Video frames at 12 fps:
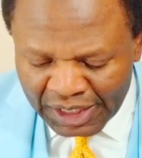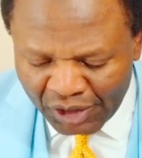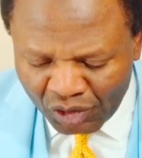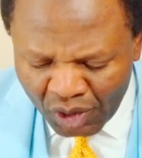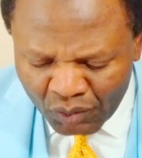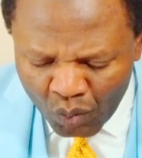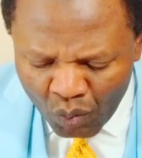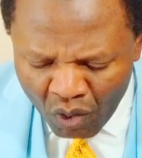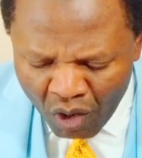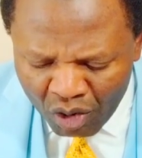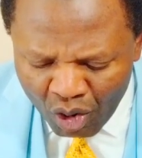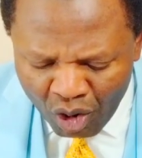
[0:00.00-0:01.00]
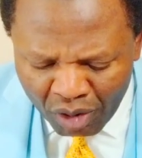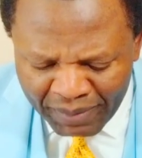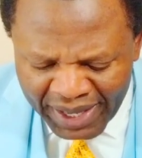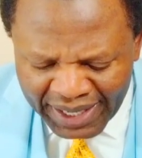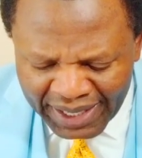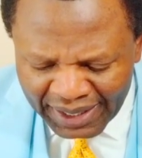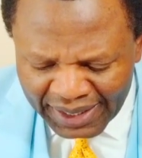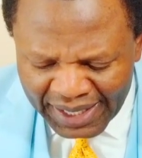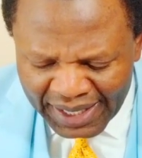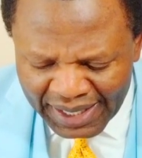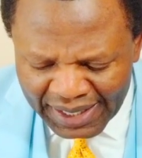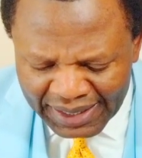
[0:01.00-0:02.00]
They don't walk or make
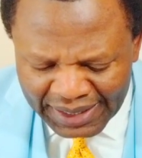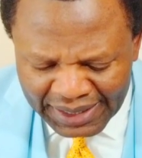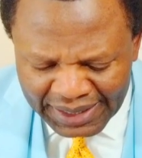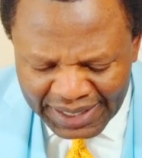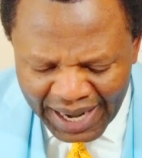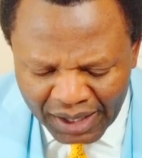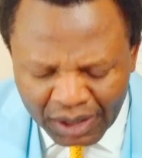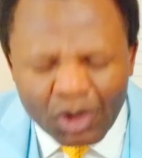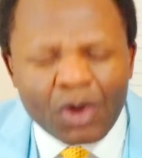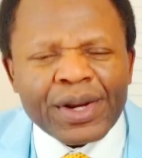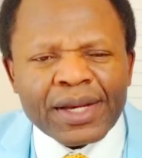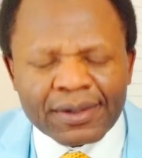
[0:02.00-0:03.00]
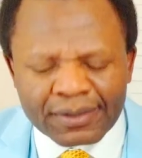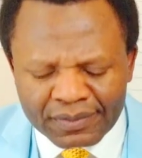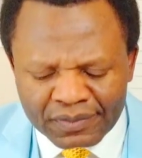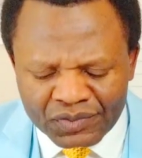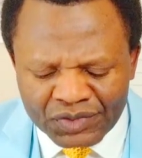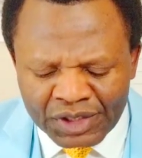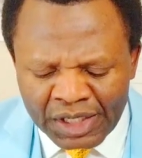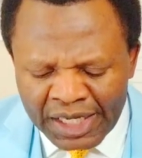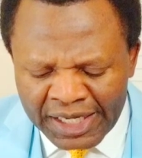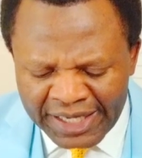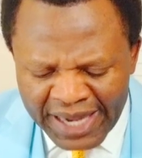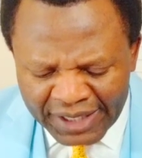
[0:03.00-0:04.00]
their clothing.
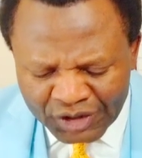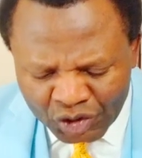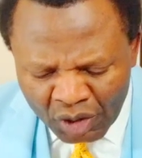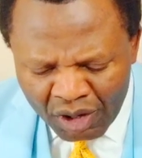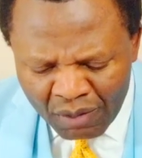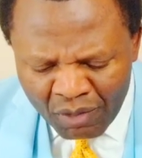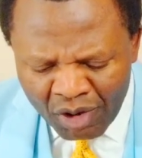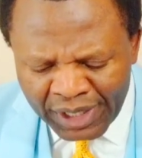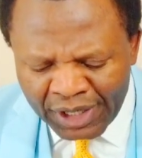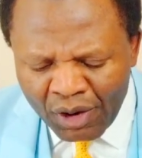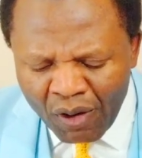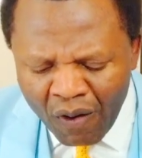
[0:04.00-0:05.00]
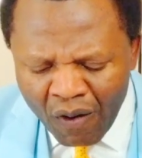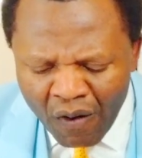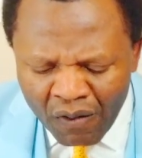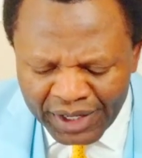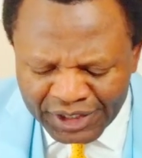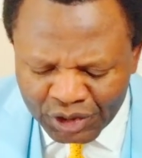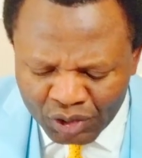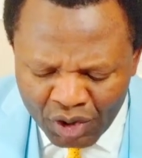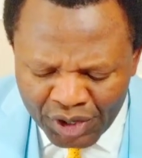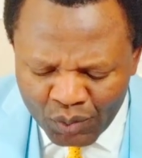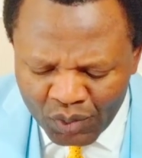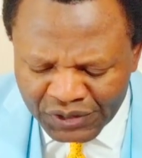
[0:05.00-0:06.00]
Yes, Solomon in all his
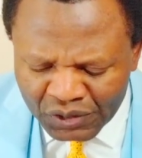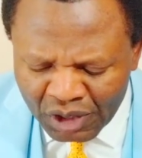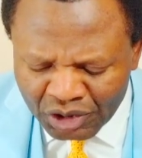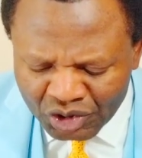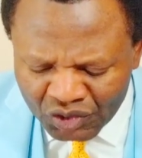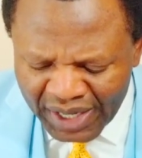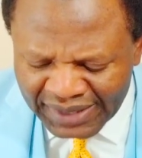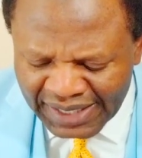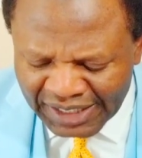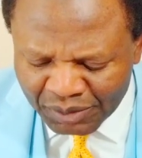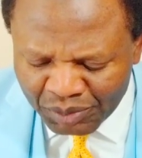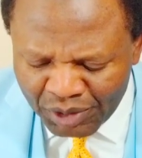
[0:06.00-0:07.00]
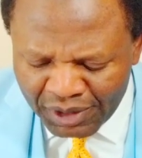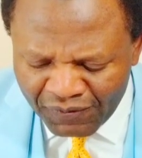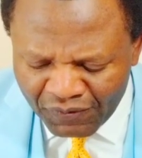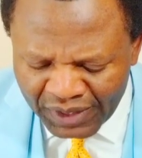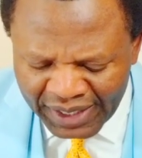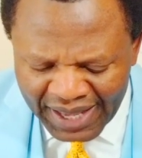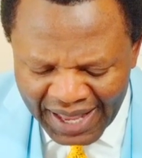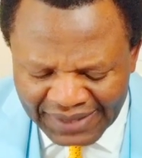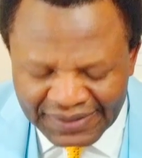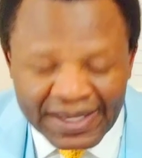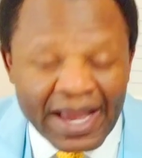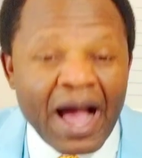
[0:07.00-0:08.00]
glory was not dressed as beautifully
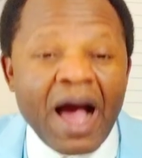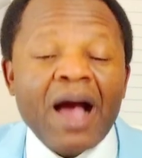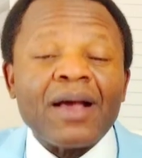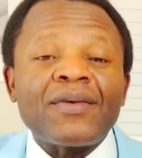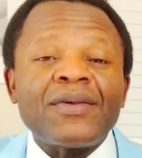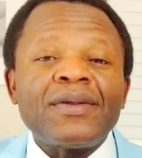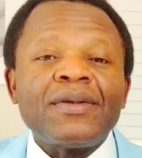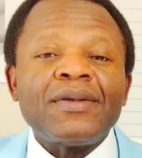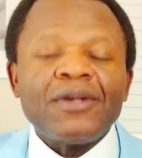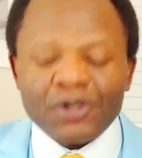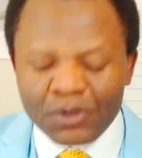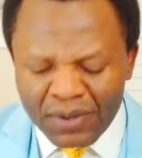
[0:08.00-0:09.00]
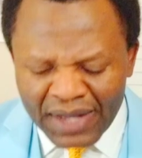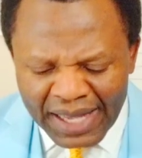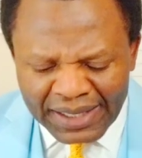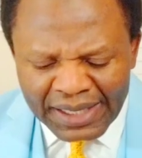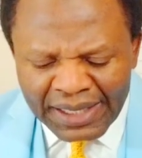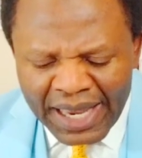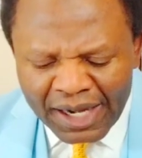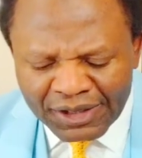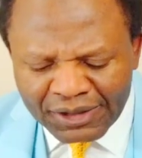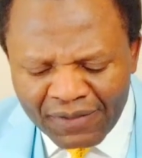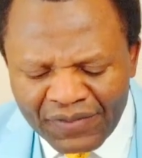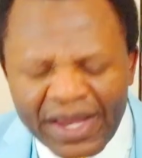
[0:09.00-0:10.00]
as they are. Look at the
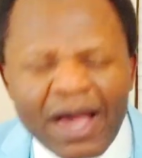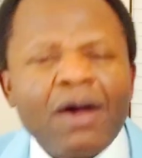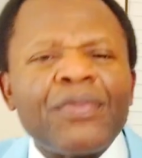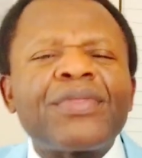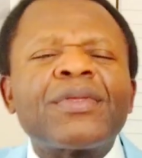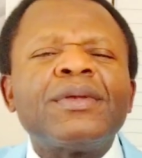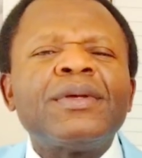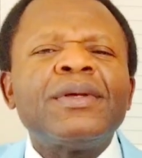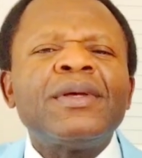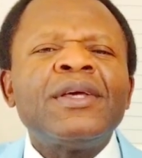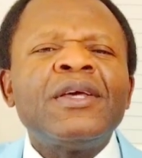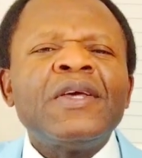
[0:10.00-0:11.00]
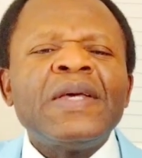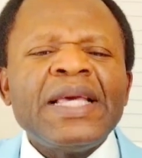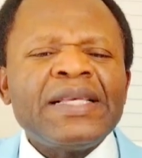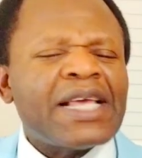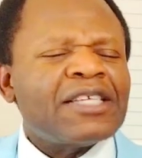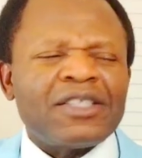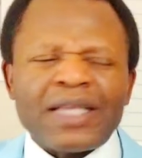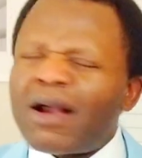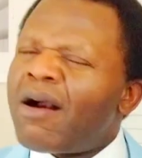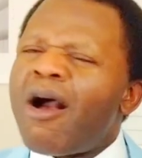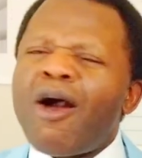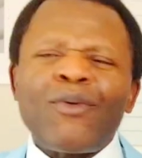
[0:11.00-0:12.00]
lilies of the earth. He says,
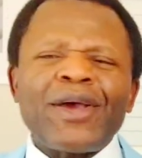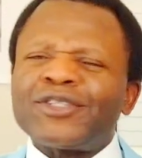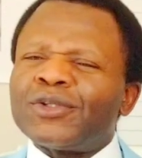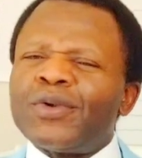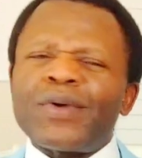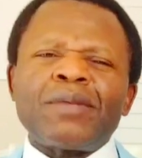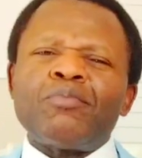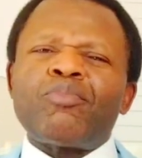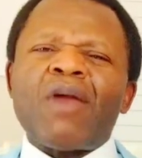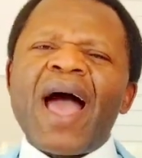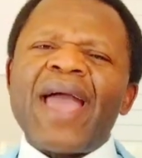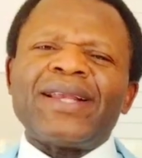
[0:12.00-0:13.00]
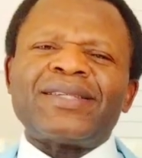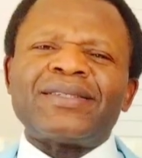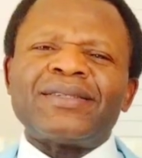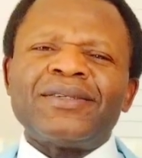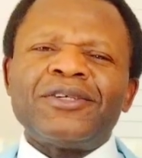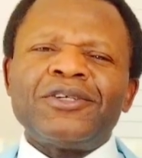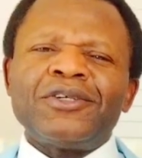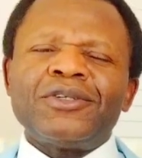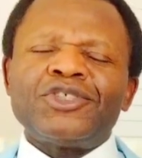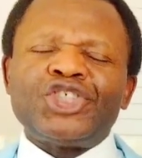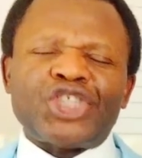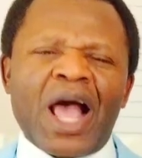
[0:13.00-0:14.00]
they're always looking bright,
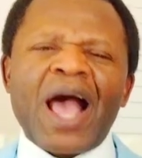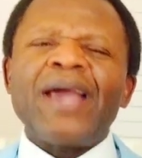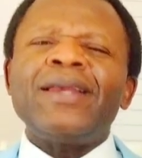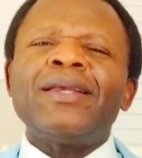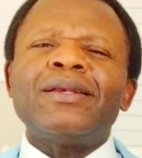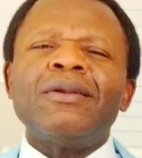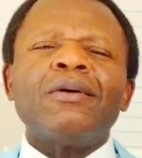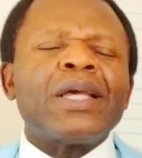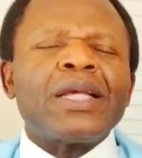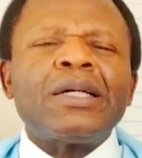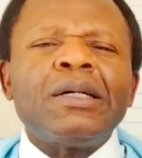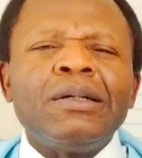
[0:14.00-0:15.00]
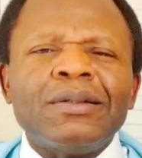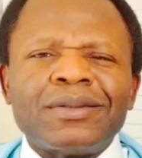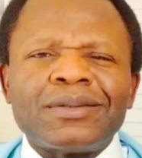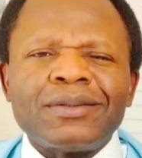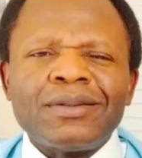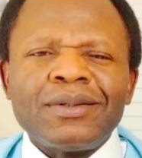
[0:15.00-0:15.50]
shining, looking good.